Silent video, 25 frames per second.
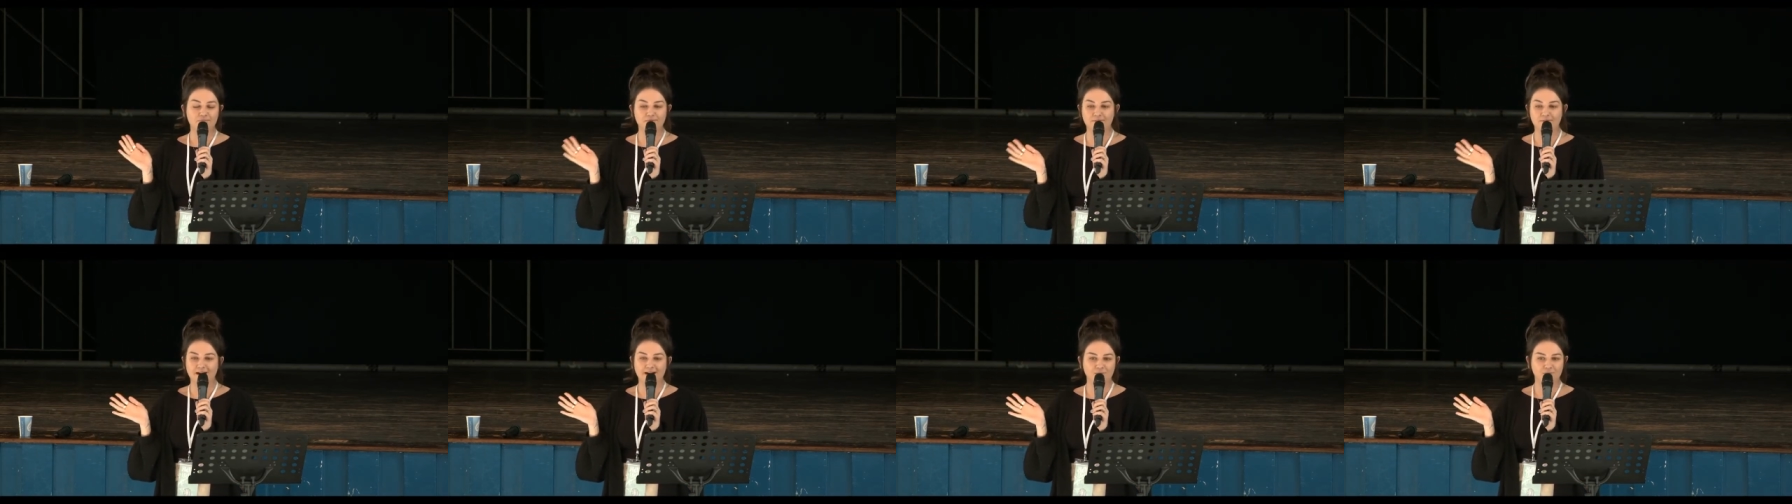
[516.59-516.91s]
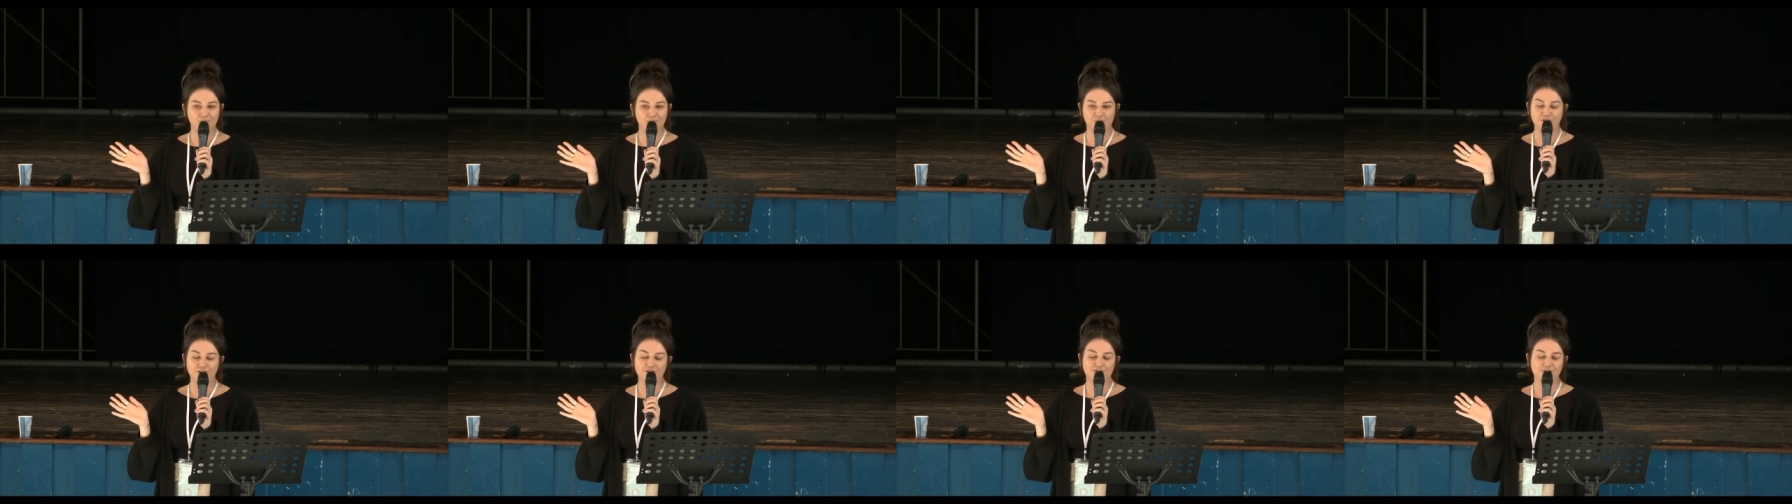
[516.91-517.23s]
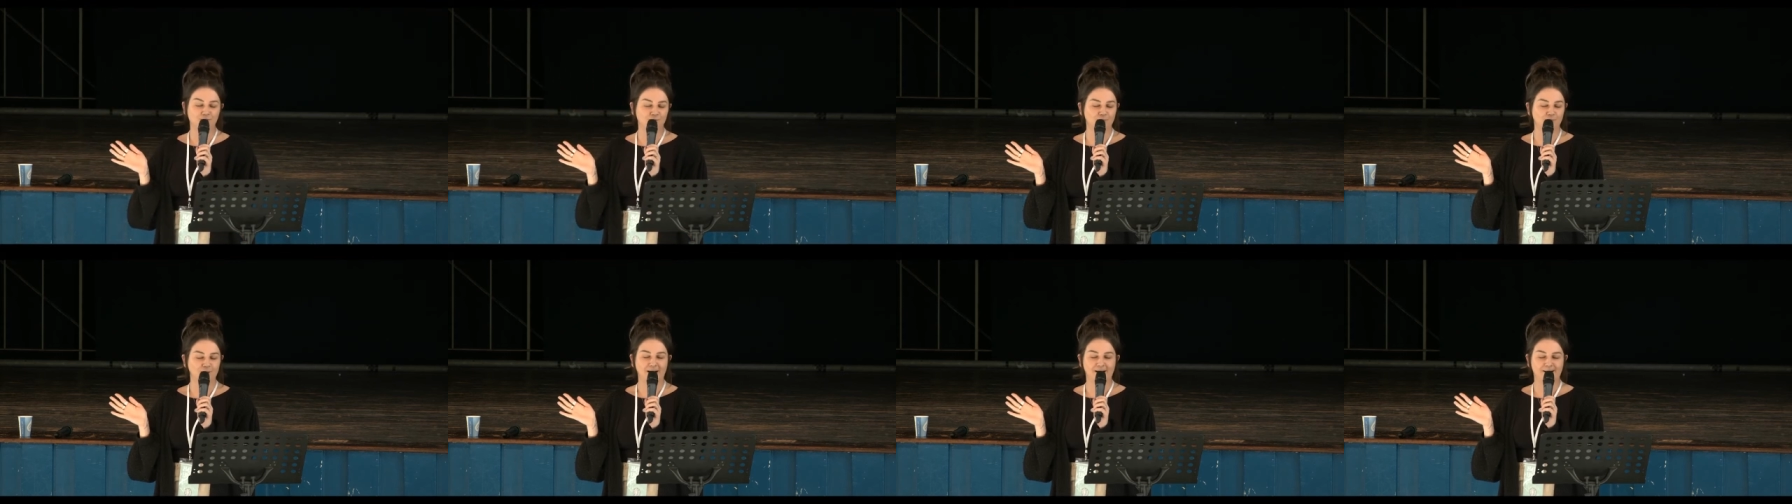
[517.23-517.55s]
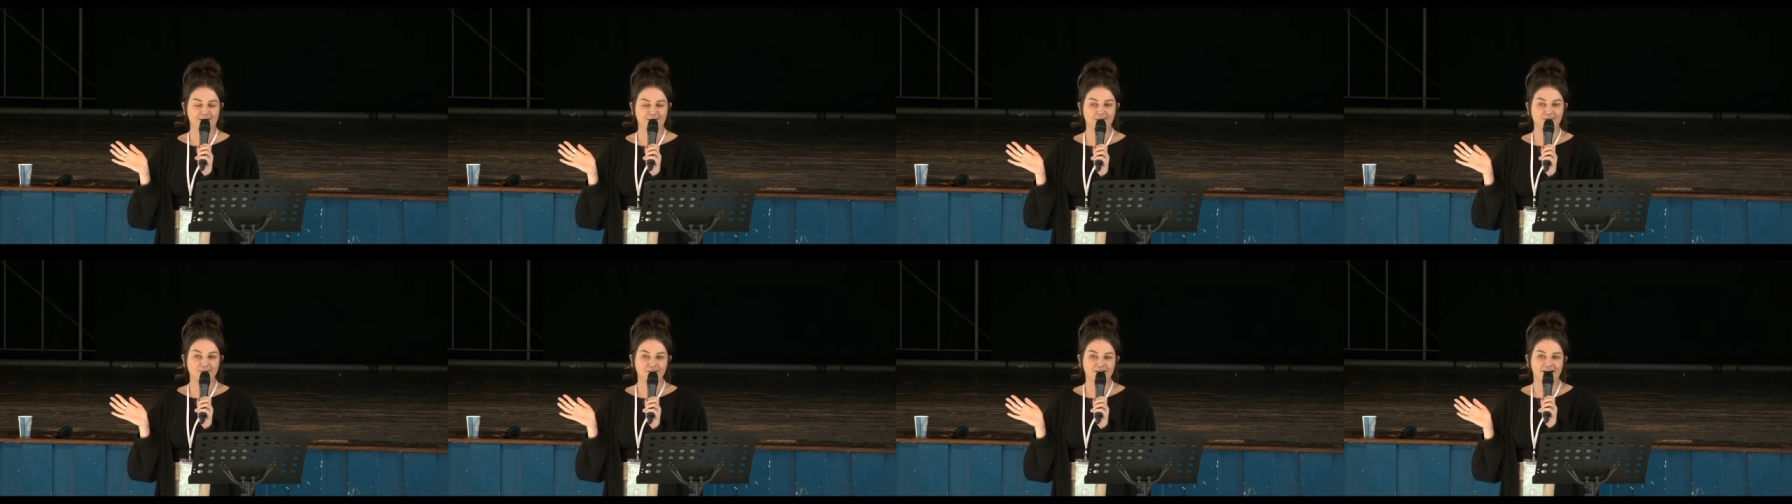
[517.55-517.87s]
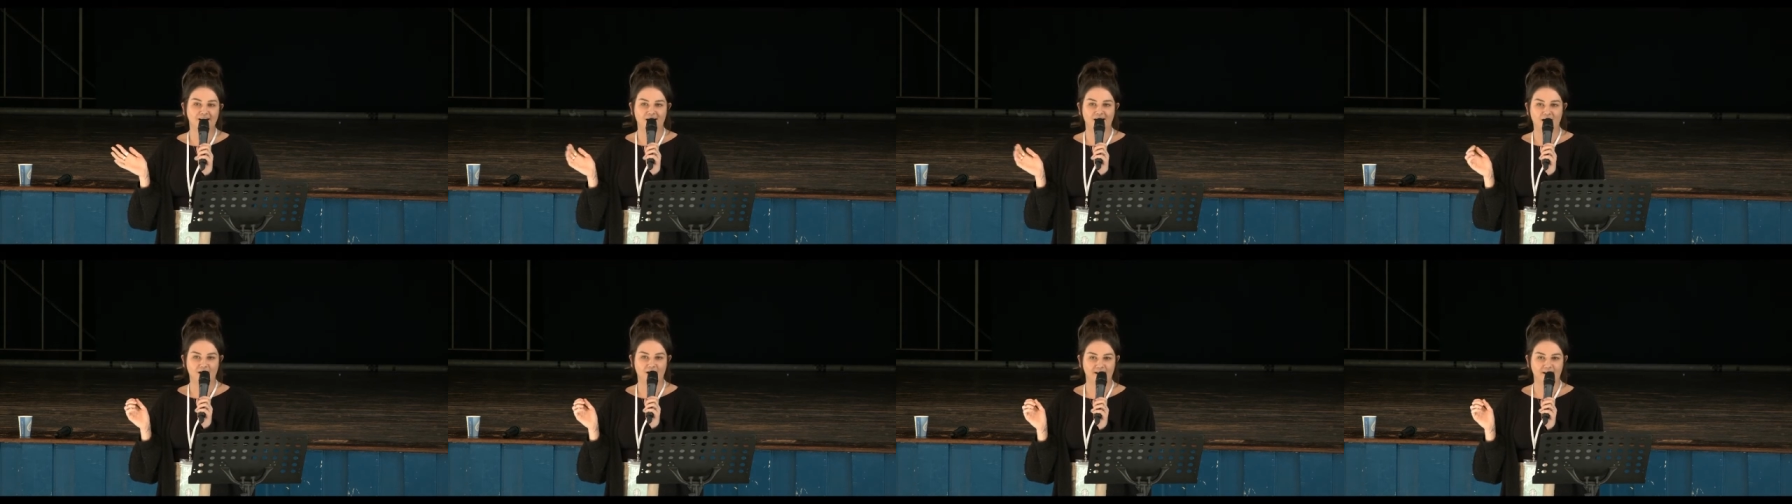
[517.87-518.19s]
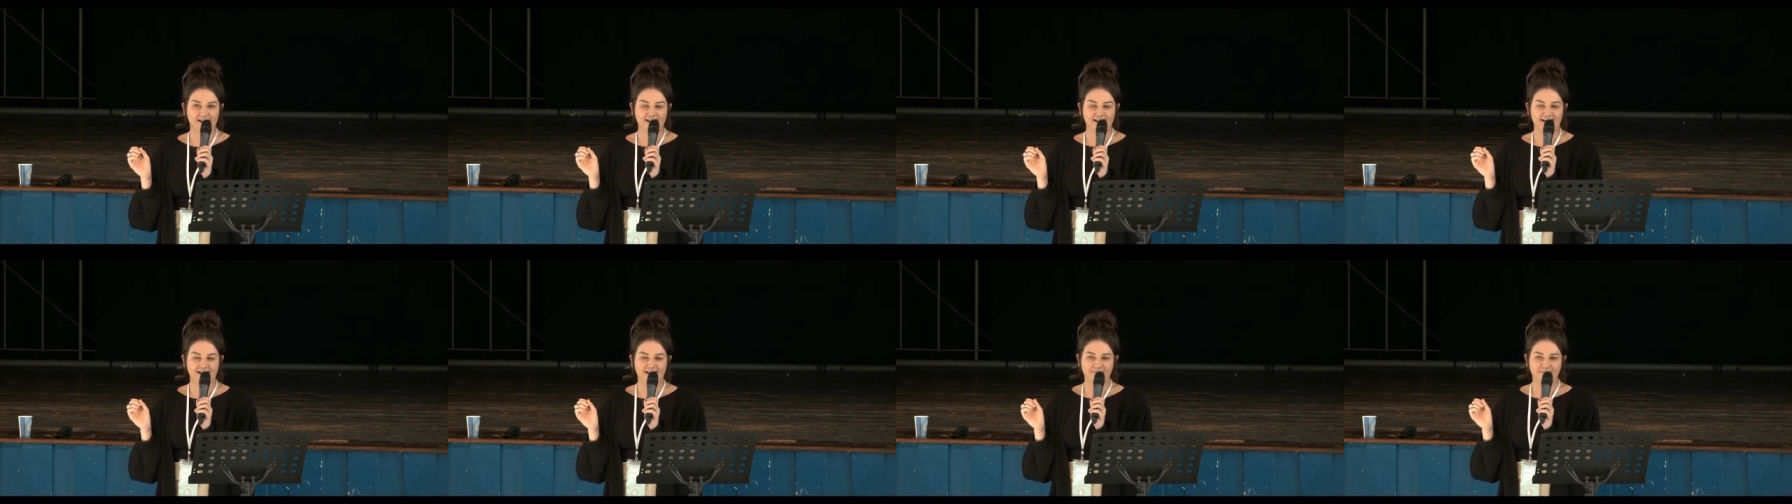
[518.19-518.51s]
brainwashed as well.
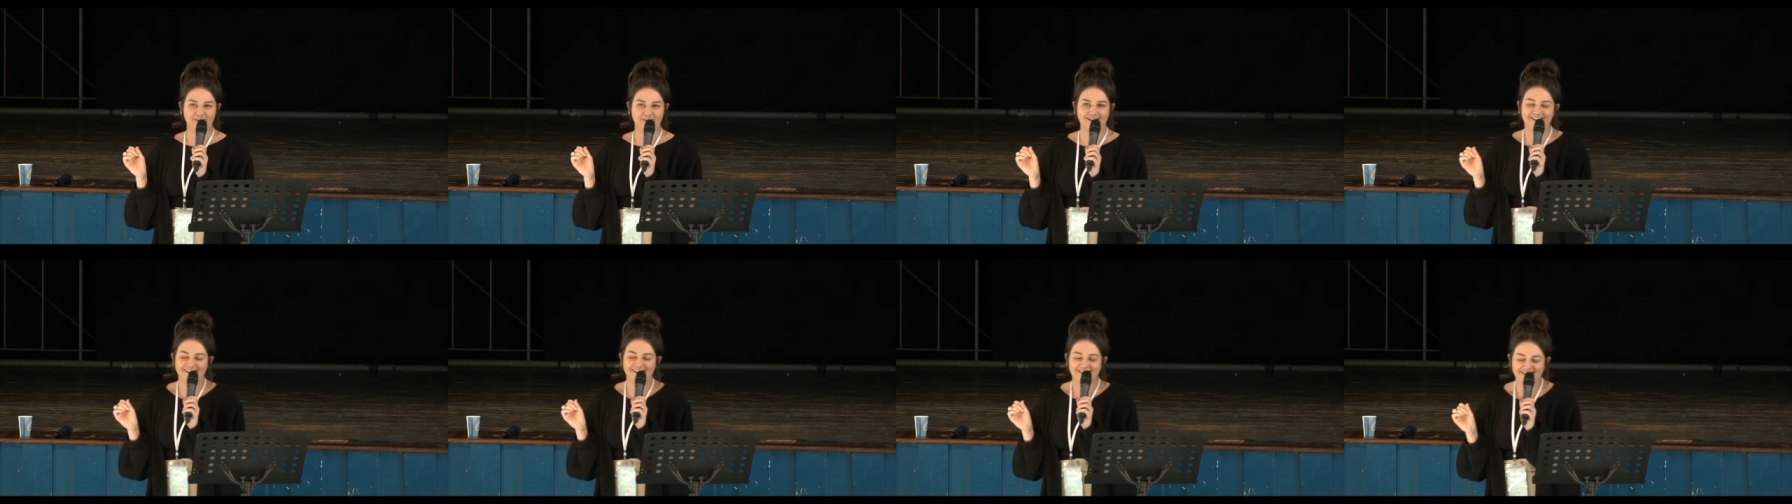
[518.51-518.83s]
I um